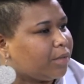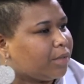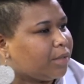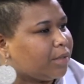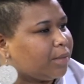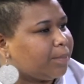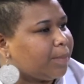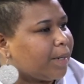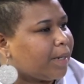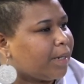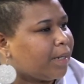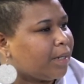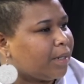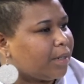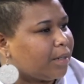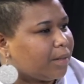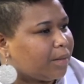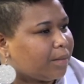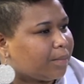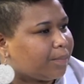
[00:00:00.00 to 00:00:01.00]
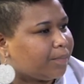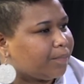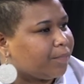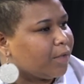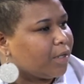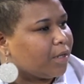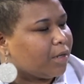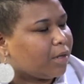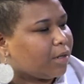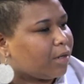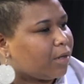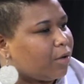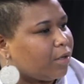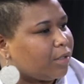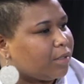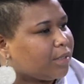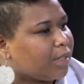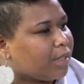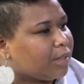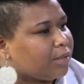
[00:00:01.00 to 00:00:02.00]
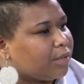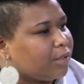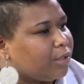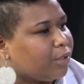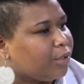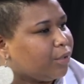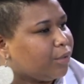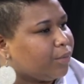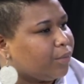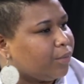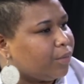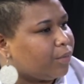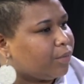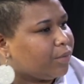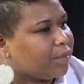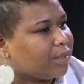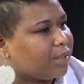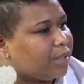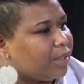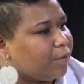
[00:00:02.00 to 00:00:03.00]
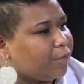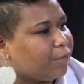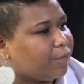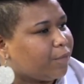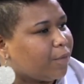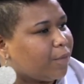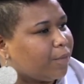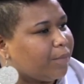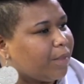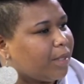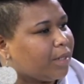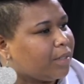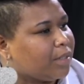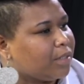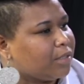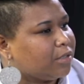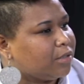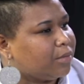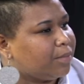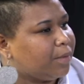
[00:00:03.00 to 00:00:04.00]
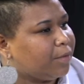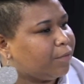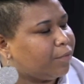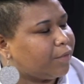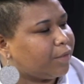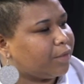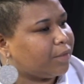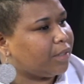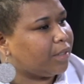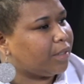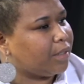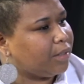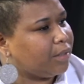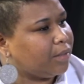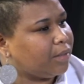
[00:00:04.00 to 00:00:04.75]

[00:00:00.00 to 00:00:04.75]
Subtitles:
By contacting you, or is there a form that needs to be filled in?